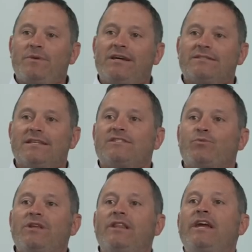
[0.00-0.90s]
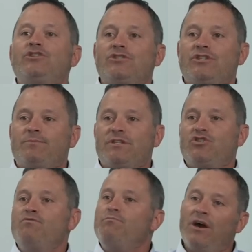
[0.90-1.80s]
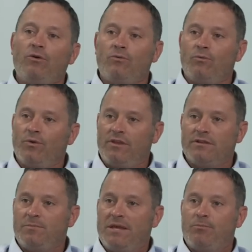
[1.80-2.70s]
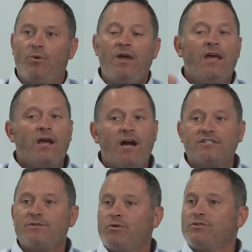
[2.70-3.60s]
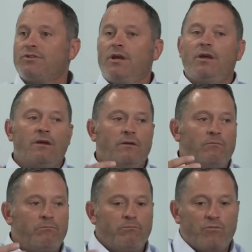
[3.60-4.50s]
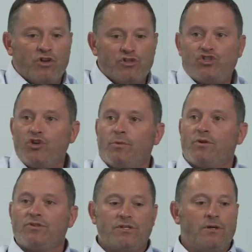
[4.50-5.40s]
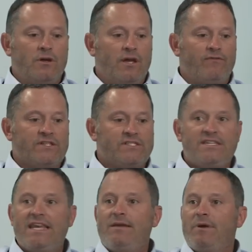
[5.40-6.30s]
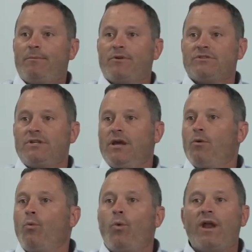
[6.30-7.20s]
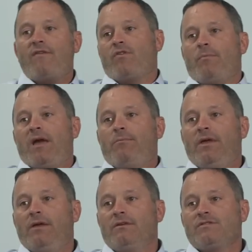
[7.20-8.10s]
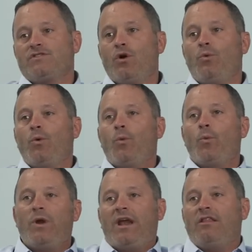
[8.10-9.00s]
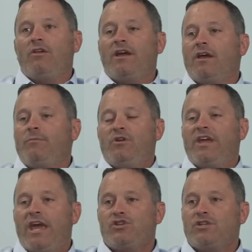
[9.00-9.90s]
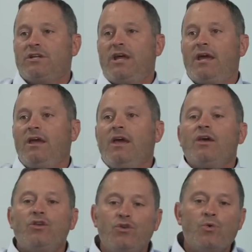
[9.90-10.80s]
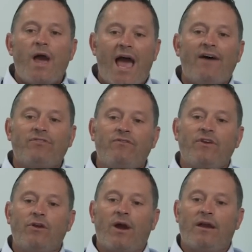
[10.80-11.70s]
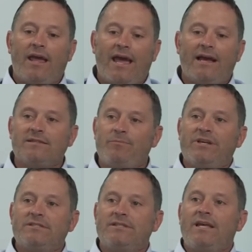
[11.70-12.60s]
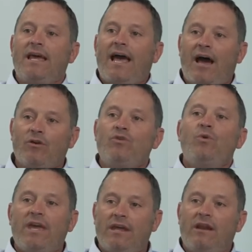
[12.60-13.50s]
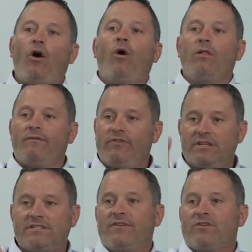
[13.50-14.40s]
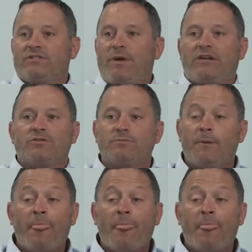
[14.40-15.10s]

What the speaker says: because it's the relationships that you've built with these people, customers, consumers, if it's team members, whatever it might be. So when I look at communication today, you have to figure out as a business how you hit all of these different spectrums,